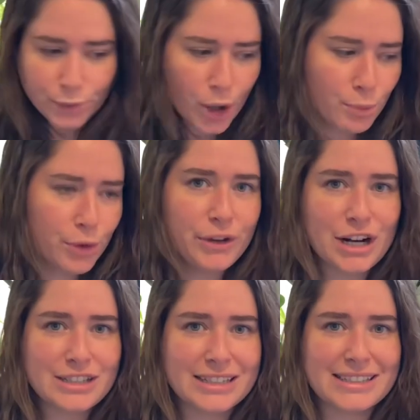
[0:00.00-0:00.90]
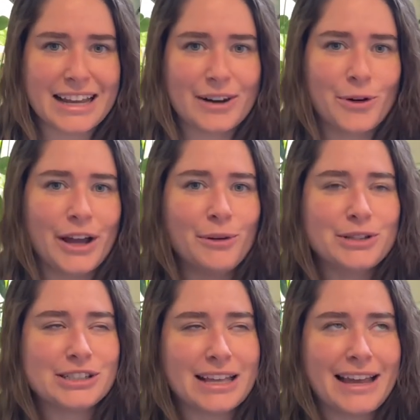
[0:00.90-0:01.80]
Moving on to the second Hoya, which
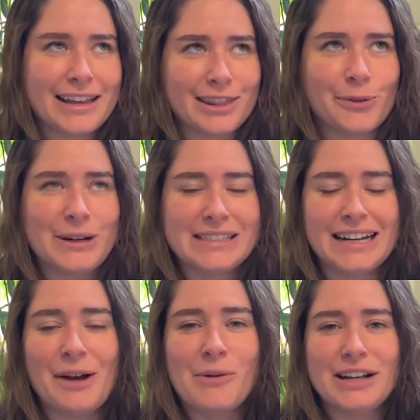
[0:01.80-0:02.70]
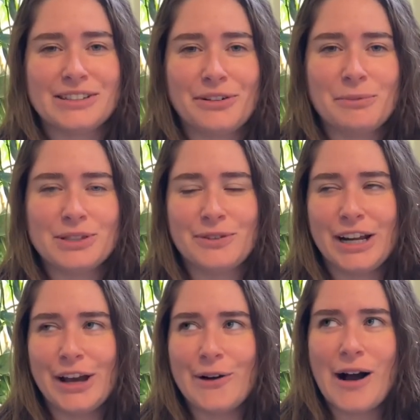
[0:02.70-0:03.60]
is like the reason I wanted to film this
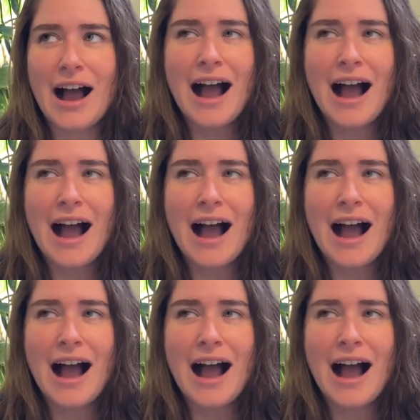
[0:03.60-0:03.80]
video,